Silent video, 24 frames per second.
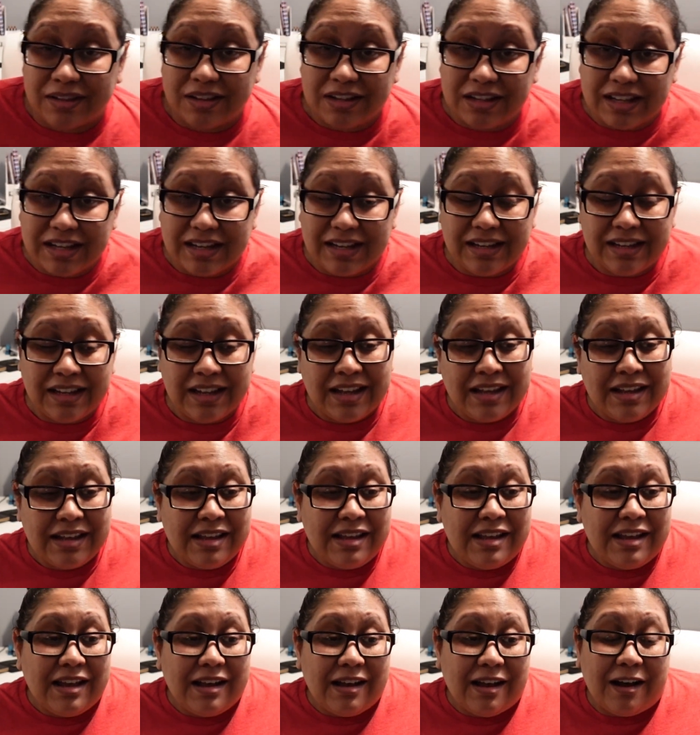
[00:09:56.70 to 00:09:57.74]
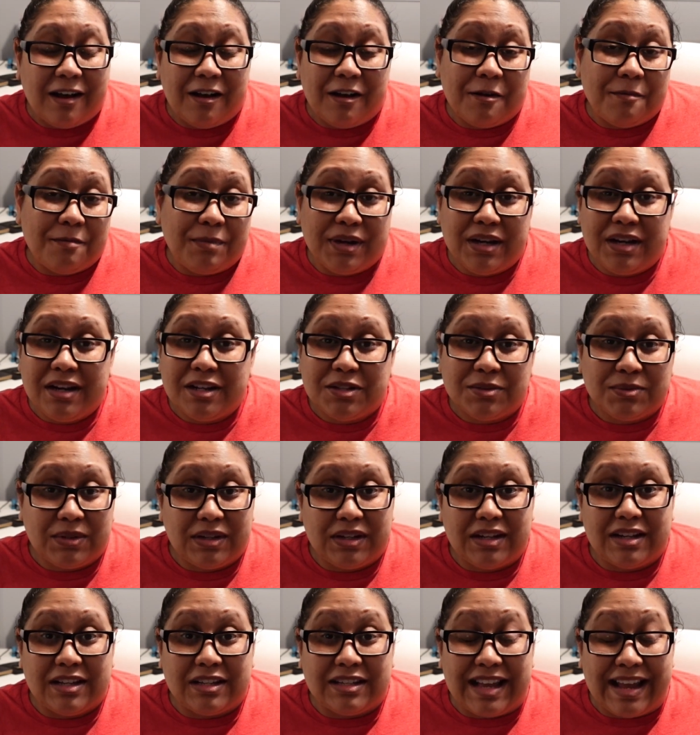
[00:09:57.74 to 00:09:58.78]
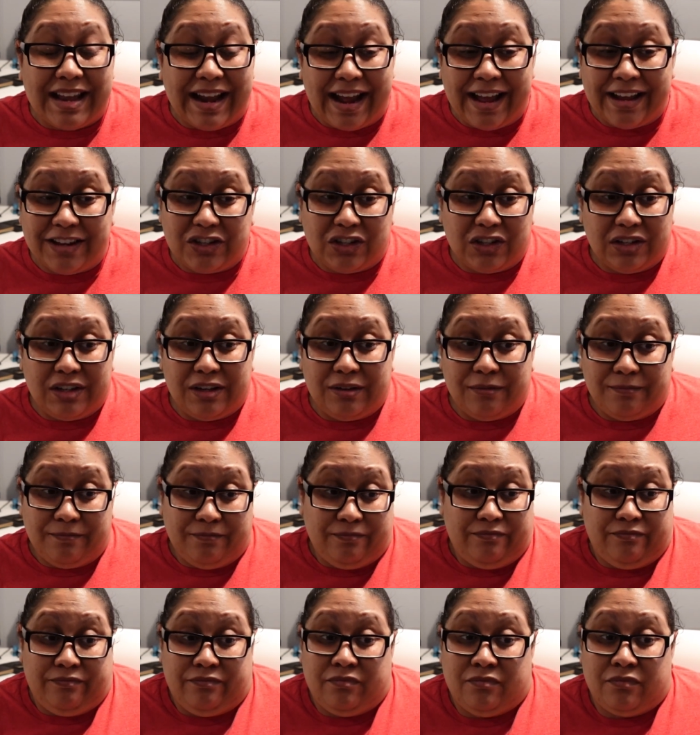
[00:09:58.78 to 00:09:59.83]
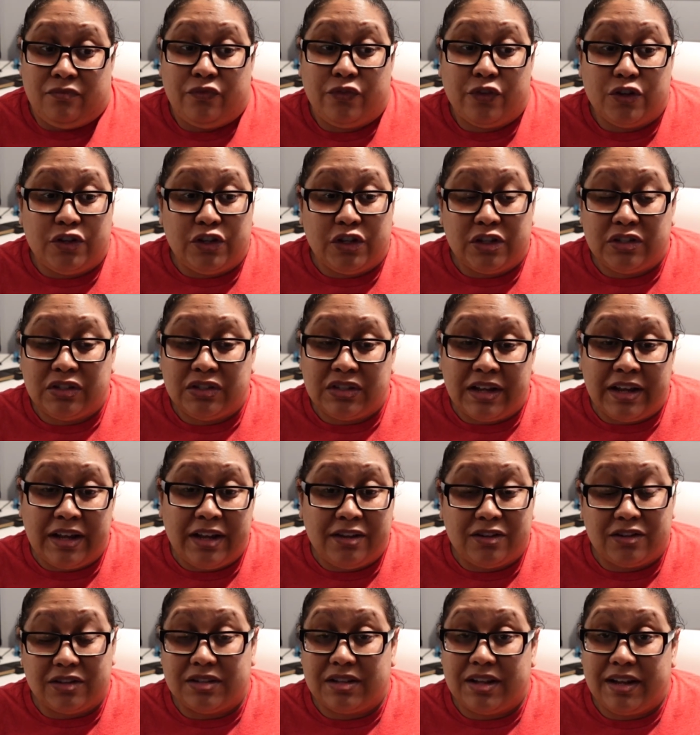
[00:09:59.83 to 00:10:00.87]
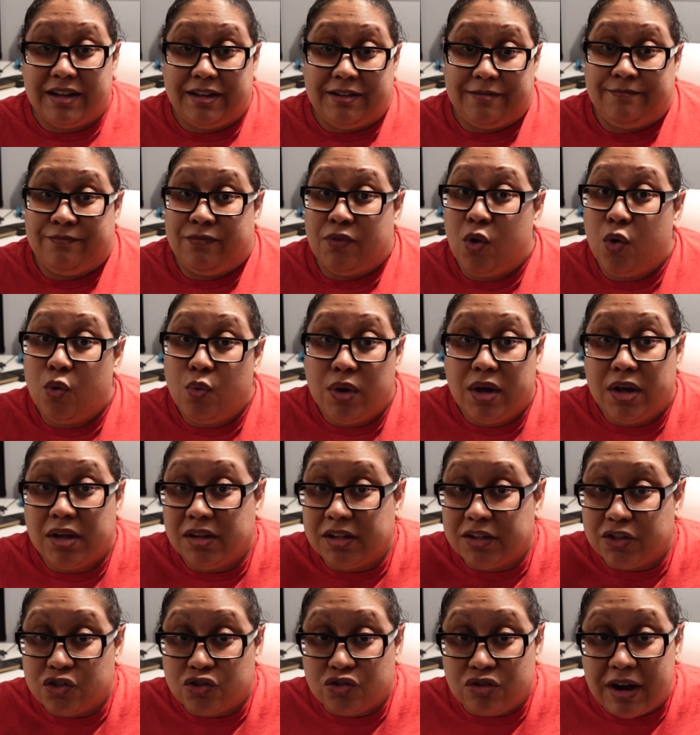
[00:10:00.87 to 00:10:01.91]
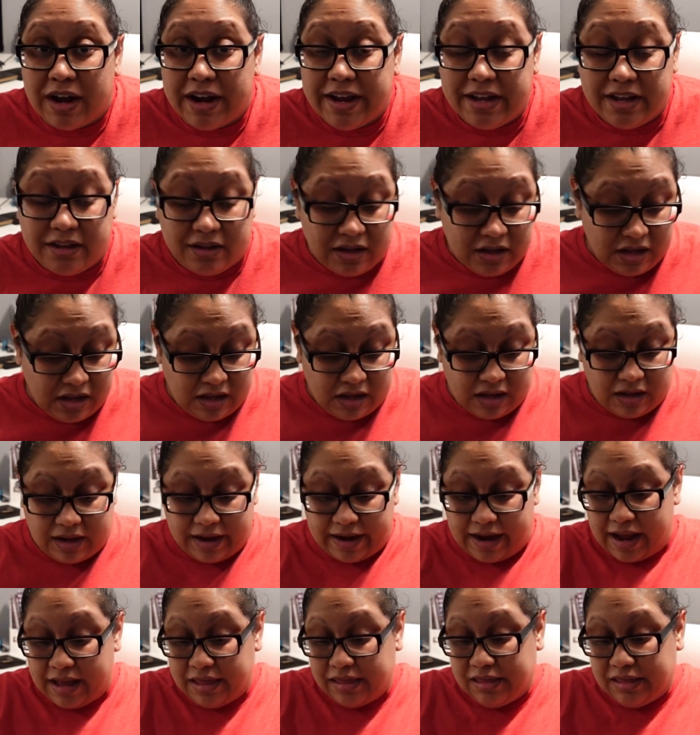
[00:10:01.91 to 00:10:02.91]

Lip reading: looking, but it is what it is. And actually, for just saying, just like, oh well, let's try it, like, I